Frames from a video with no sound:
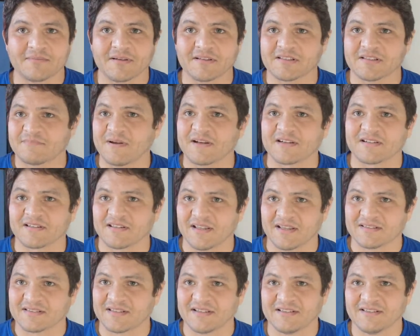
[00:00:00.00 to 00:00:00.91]
especially
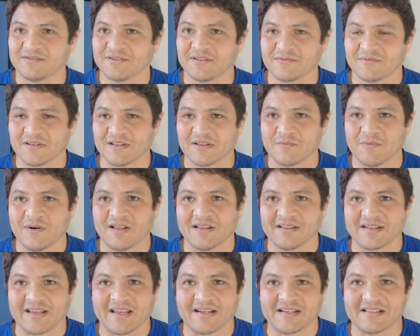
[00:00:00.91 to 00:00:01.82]
like say doing really well
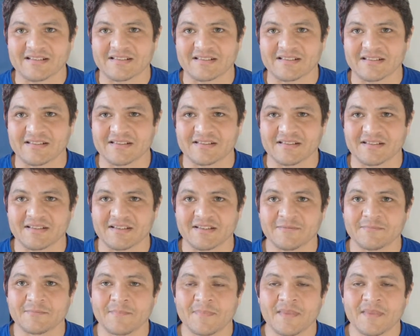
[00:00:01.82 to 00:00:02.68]
in ADCC,